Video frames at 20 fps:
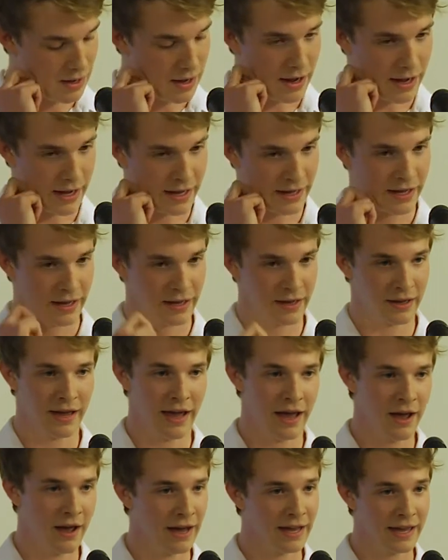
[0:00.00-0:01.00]
I
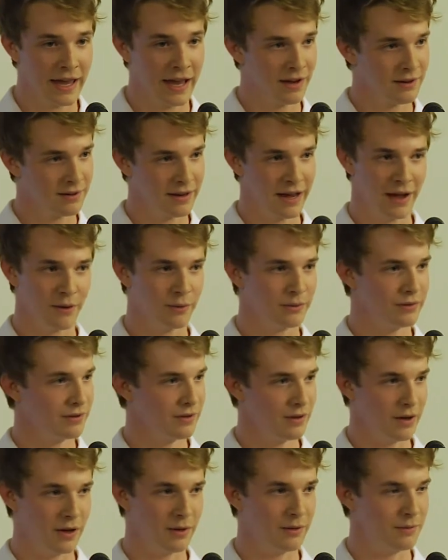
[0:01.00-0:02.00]
can't count
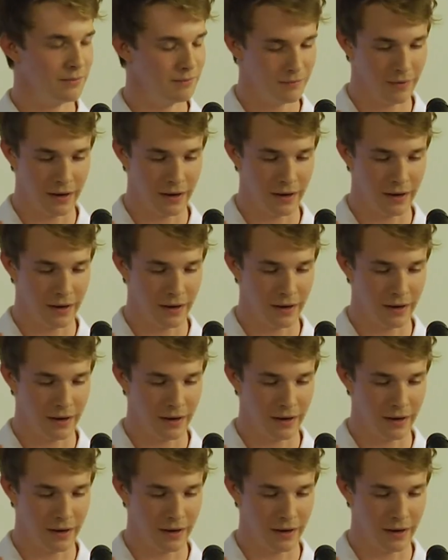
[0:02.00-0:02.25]
on,